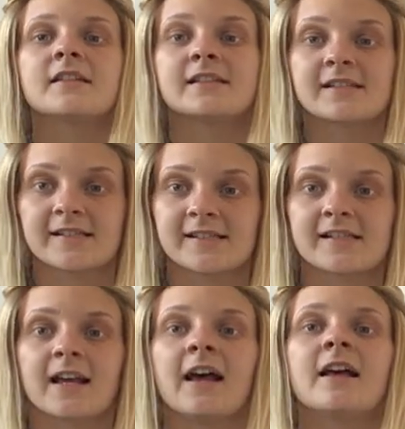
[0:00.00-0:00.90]

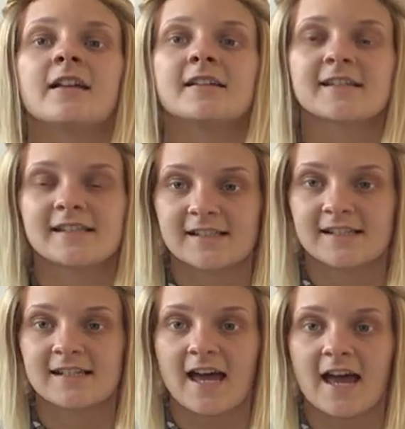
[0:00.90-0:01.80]

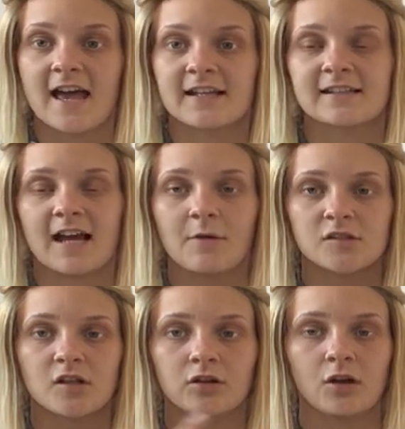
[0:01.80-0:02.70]
Stairs. That
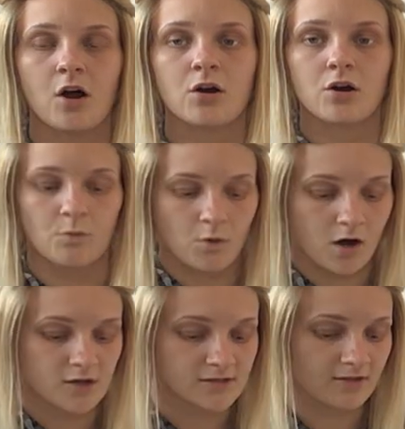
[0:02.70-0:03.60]
was a longer
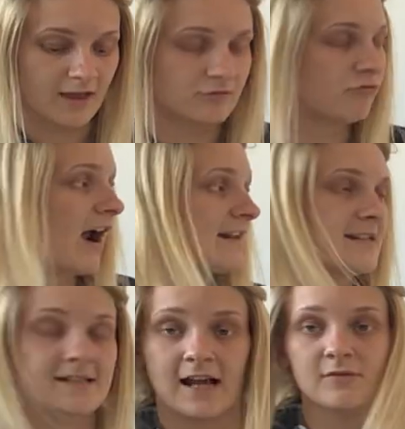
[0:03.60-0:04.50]
one, so let's write
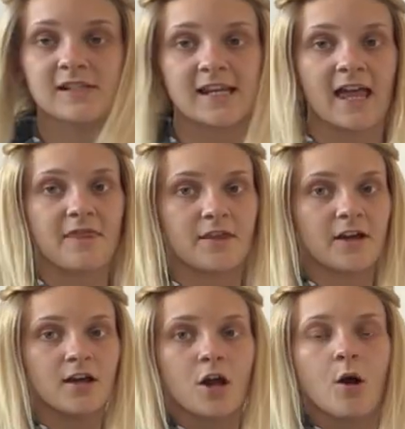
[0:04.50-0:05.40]
it down
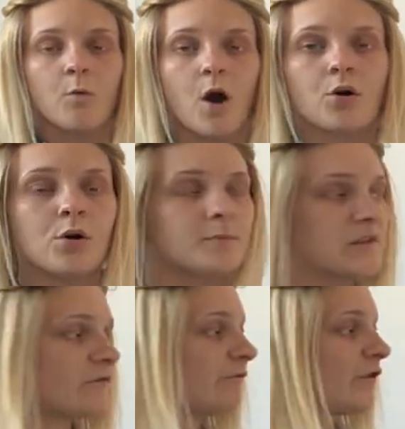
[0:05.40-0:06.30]
together. What
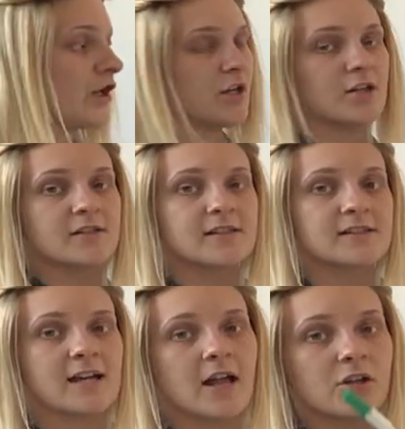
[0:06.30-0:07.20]
comes
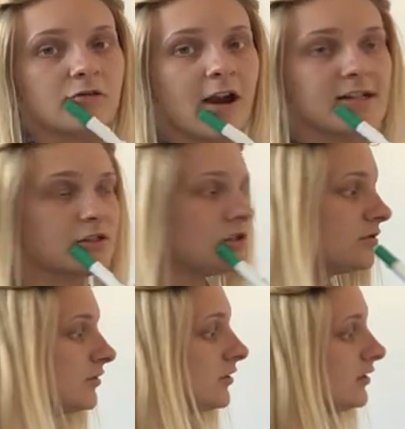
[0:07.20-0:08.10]
first? Tell your
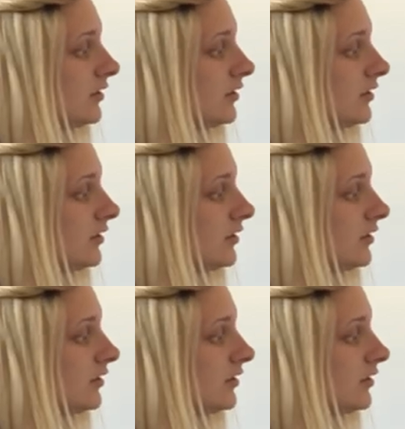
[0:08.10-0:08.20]
adult.